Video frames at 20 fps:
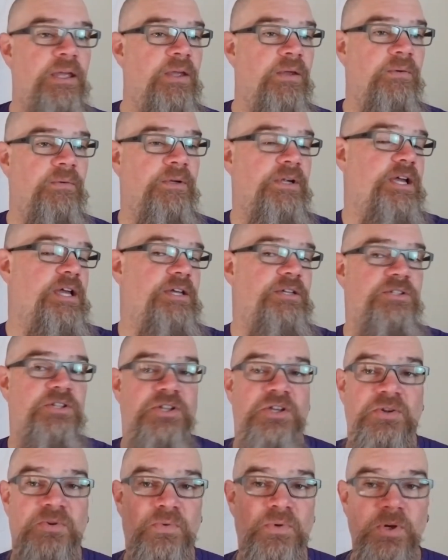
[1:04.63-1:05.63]
whereas
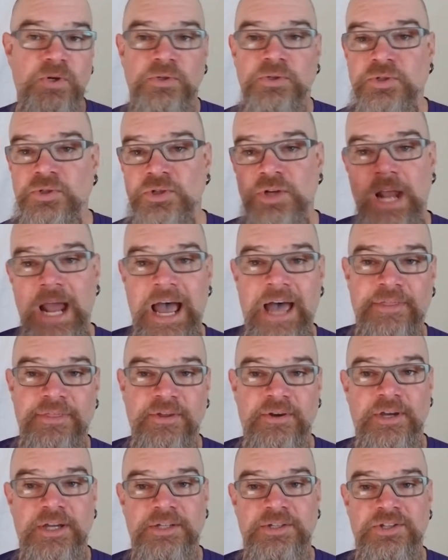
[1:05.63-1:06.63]
your road and
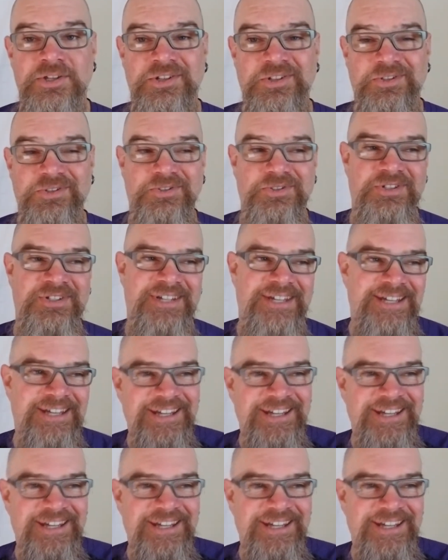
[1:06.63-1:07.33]
triathlon shoes,